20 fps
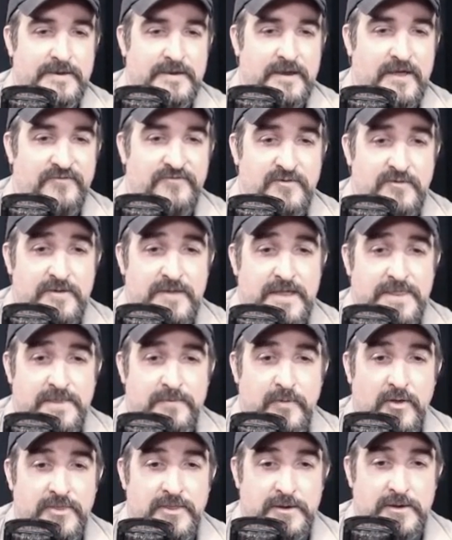Now, if you can get
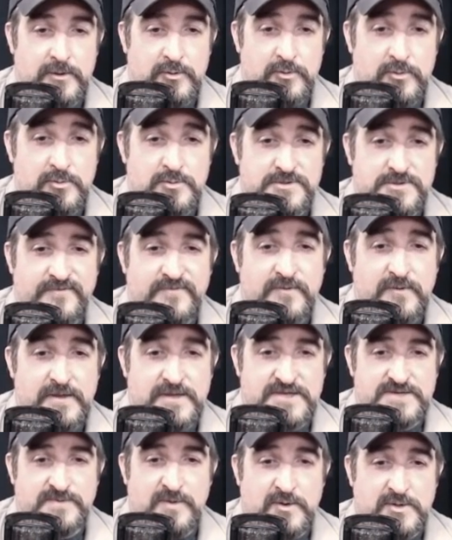them on the news, if you
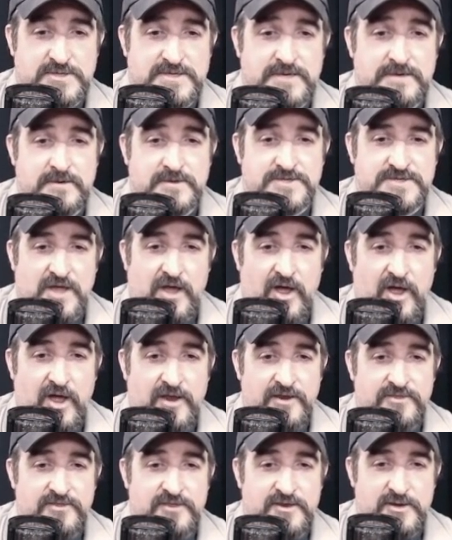get smoke signals
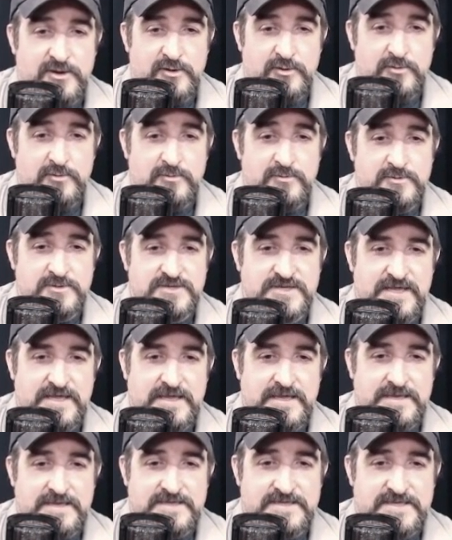on the news
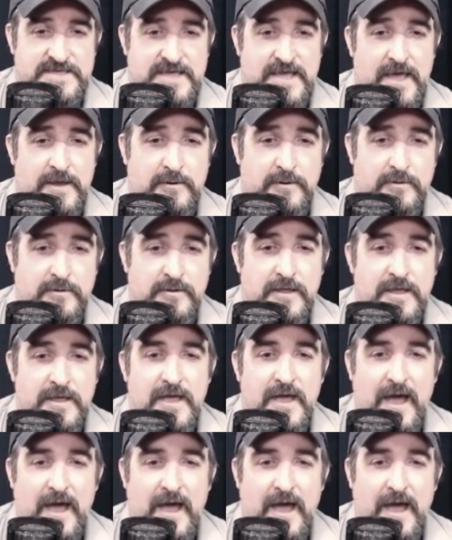in Seattle,